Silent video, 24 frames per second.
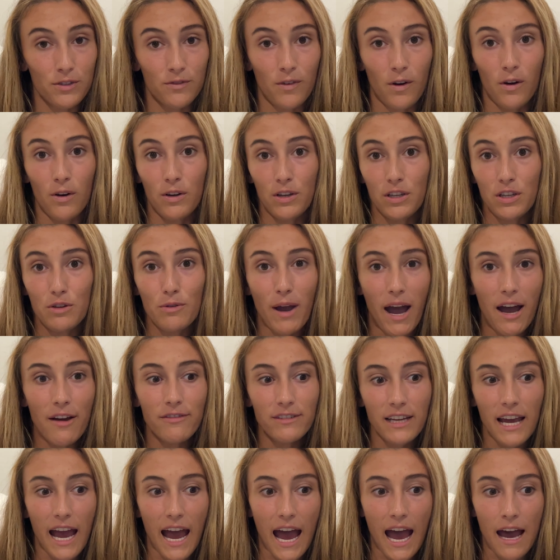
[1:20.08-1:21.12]
of all, you have
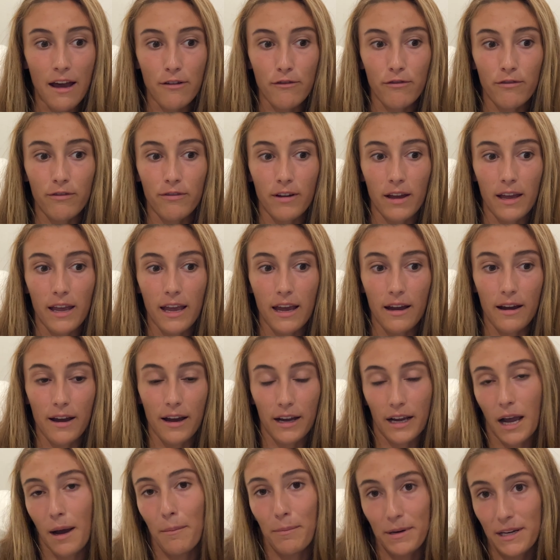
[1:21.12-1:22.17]
to have
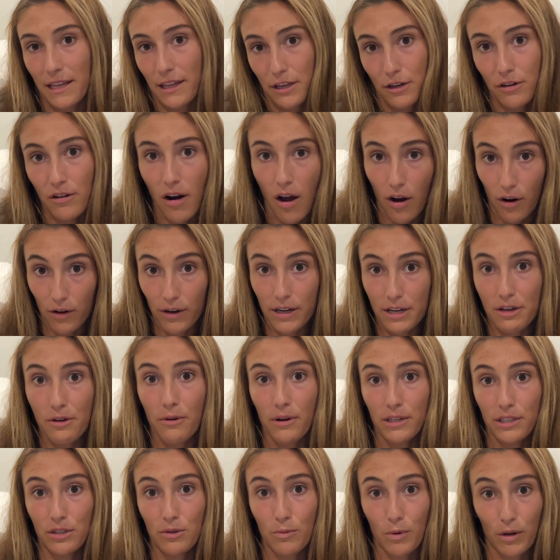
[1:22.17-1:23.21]
a company that you're already
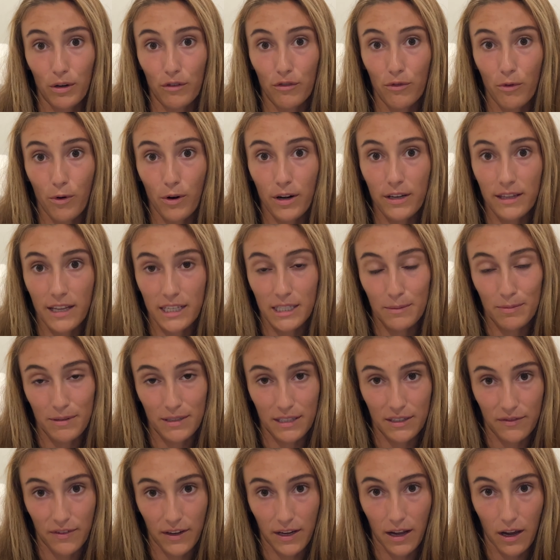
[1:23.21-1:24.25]
going to work for in that
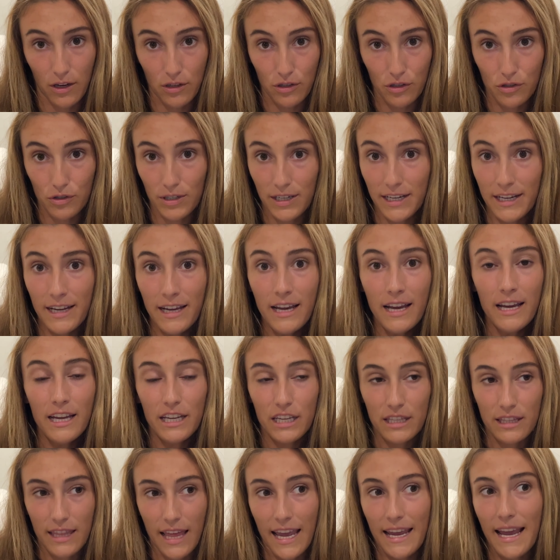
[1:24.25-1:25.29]
specific country.
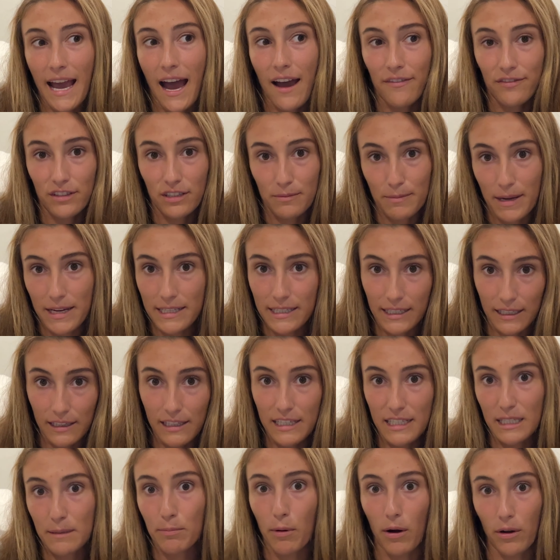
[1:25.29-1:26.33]
They have to
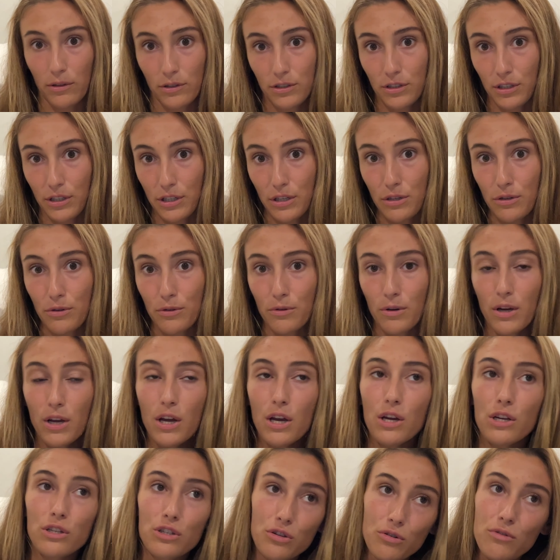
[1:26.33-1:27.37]
basically sponsor you
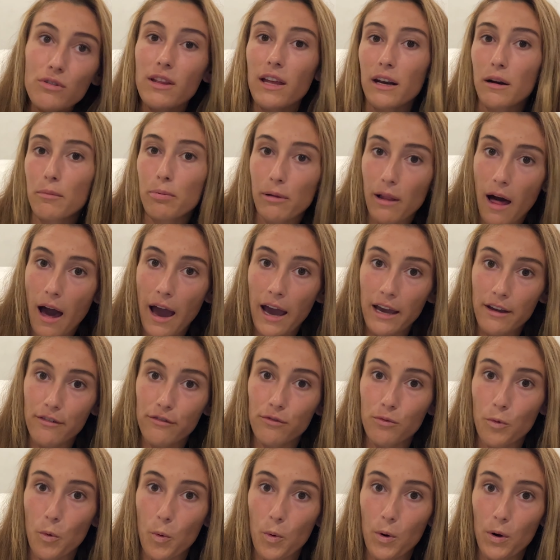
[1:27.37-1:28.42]
to then apply
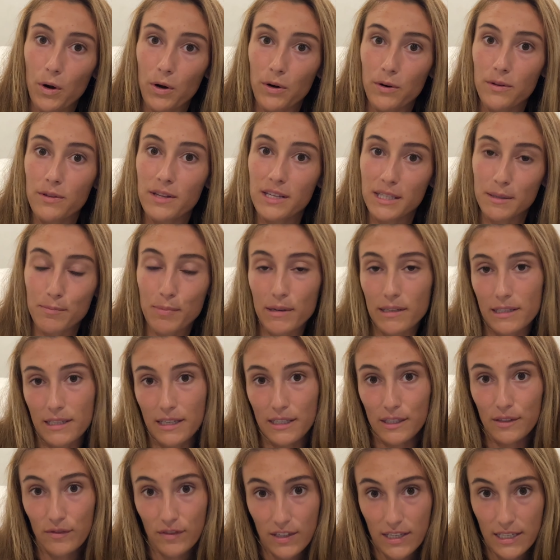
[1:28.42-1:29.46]
for this
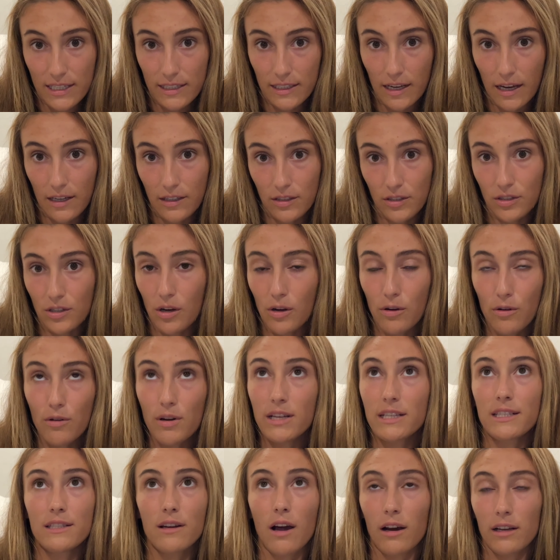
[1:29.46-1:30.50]
business visa. So
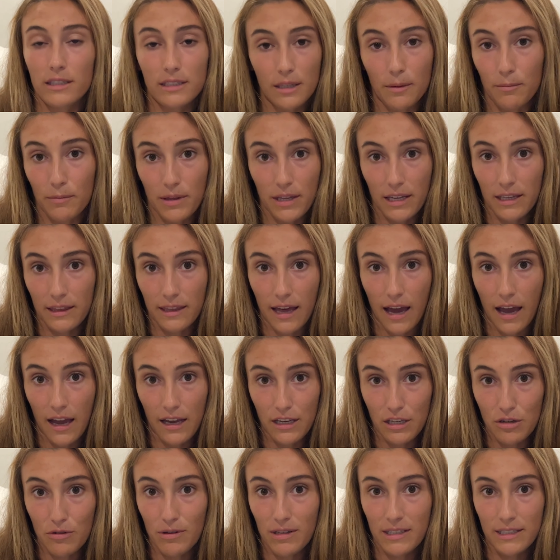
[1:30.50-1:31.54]
it's not something
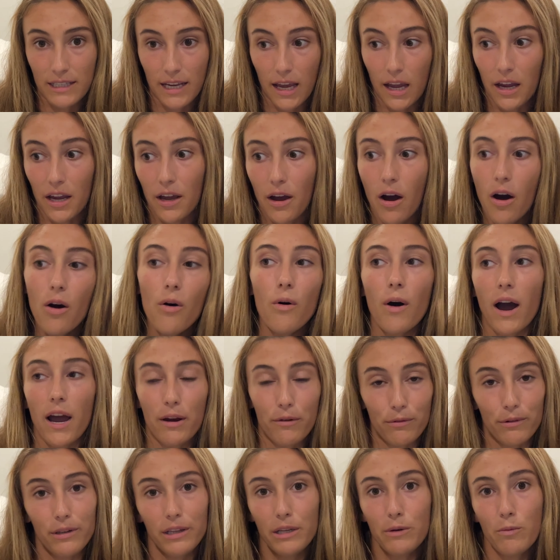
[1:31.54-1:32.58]
that you can say, oh, I
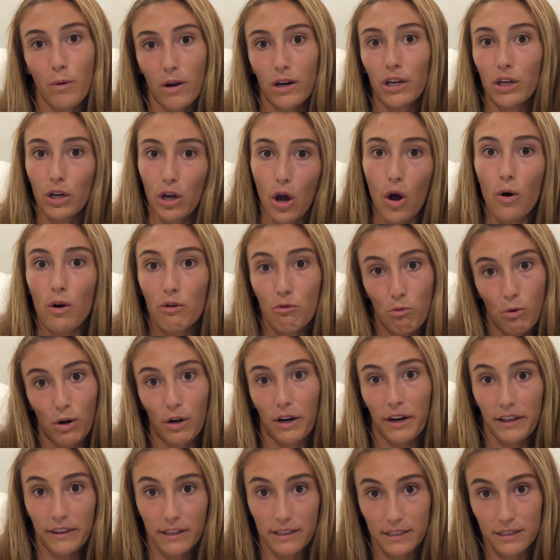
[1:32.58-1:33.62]
really want to go and
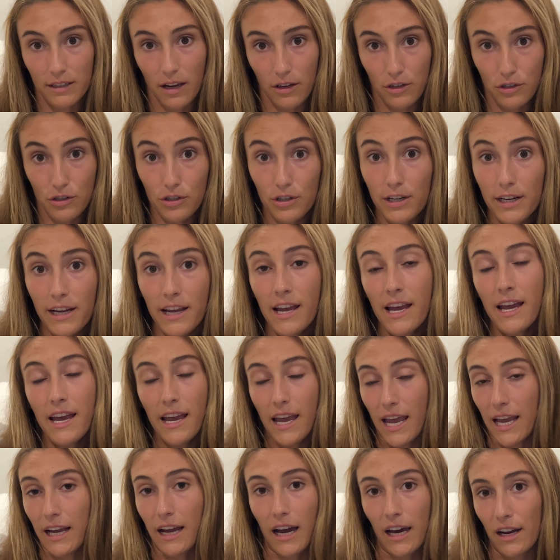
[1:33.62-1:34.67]
work in this country
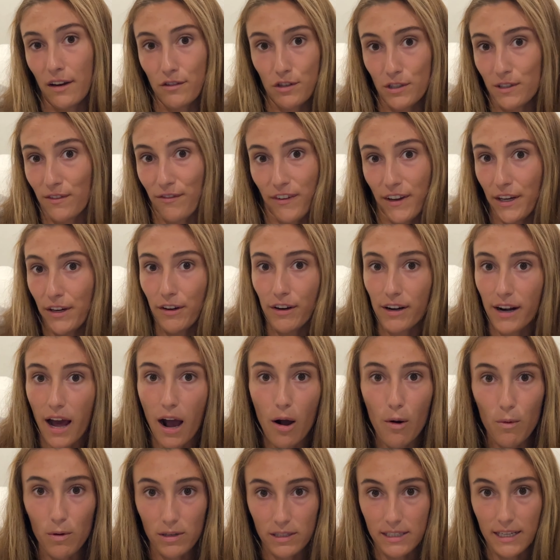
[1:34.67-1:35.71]
and kind of just figure it
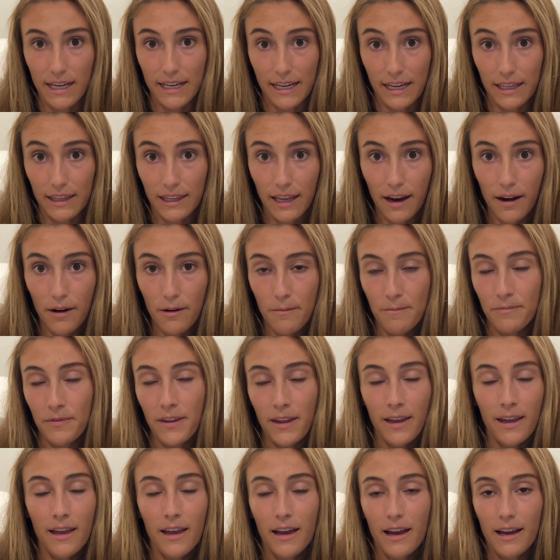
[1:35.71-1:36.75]
out once I get there.
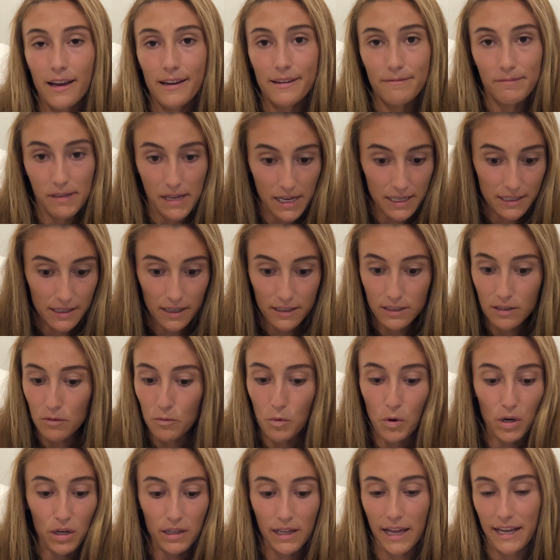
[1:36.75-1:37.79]
It doesn't
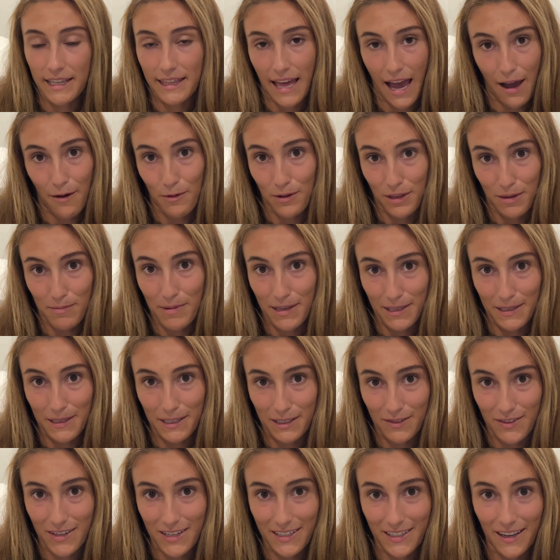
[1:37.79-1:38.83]
work like that with the
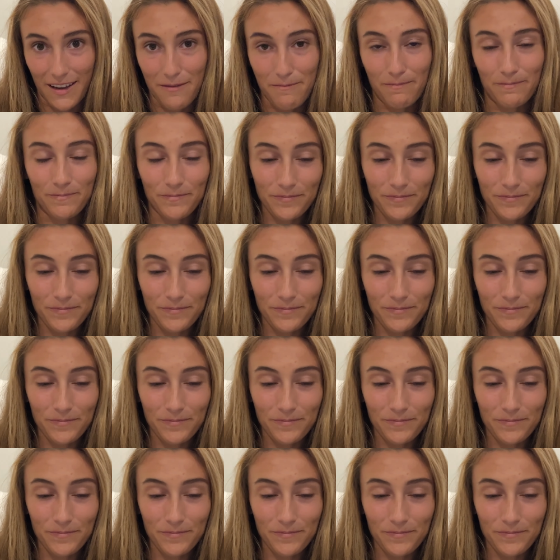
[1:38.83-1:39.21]
business visa.